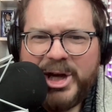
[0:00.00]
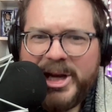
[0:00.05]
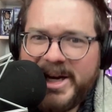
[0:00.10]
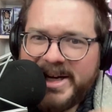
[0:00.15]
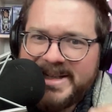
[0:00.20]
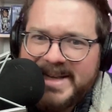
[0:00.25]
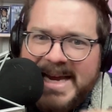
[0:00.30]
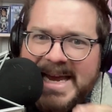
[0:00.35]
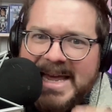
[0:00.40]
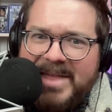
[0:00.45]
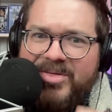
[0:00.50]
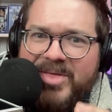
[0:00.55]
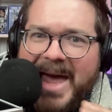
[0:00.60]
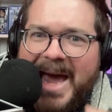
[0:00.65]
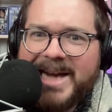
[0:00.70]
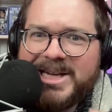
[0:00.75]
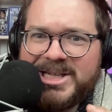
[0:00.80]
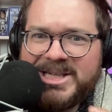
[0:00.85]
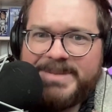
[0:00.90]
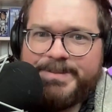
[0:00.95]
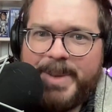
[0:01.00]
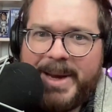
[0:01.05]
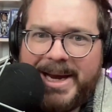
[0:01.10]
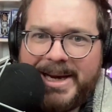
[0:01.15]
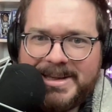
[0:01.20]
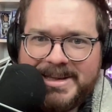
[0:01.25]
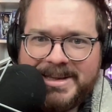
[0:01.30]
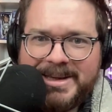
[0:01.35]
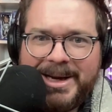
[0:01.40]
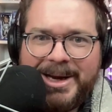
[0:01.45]
And it's in that
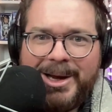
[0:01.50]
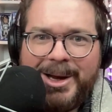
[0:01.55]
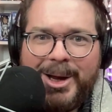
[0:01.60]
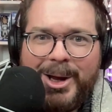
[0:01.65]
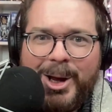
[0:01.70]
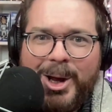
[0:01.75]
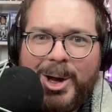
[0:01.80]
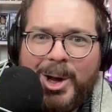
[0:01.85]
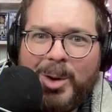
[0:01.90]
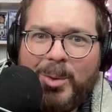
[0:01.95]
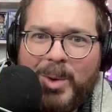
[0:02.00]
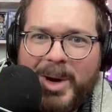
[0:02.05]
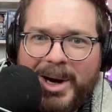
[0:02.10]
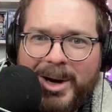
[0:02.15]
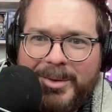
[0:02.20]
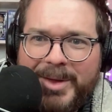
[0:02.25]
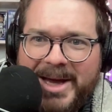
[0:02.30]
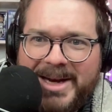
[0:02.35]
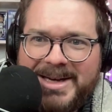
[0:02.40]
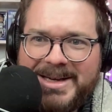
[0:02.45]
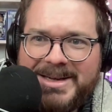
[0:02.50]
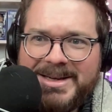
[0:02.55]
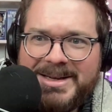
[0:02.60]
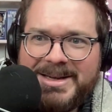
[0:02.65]
space where that